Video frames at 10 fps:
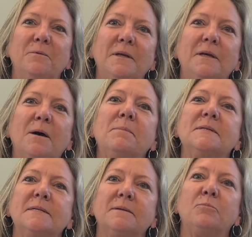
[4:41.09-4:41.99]
what
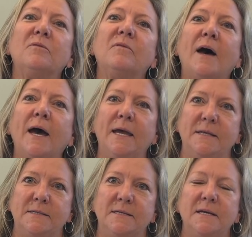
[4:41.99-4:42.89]
Compass
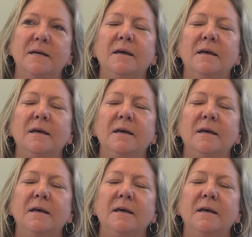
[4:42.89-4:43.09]
provides